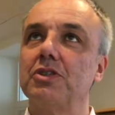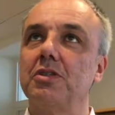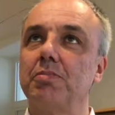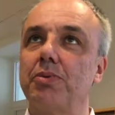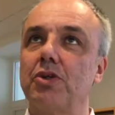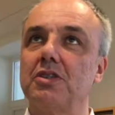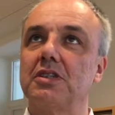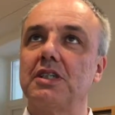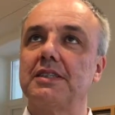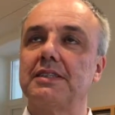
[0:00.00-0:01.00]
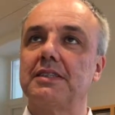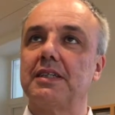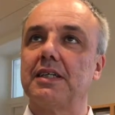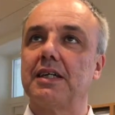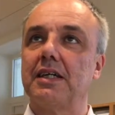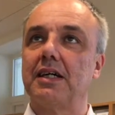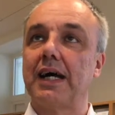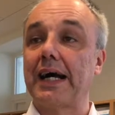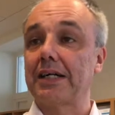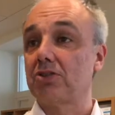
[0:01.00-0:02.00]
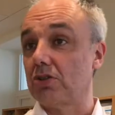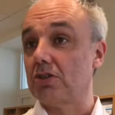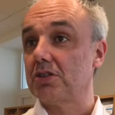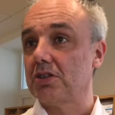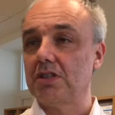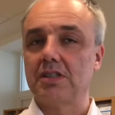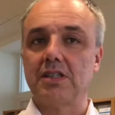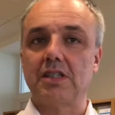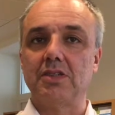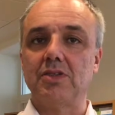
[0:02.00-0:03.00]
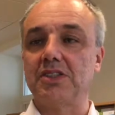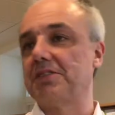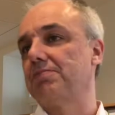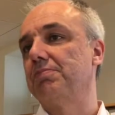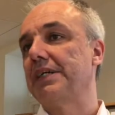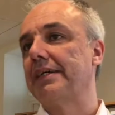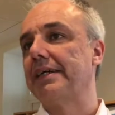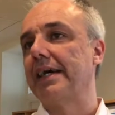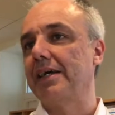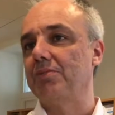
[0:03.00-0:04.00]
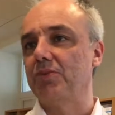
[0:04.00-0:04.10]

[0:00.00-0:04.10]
important actors in this big game,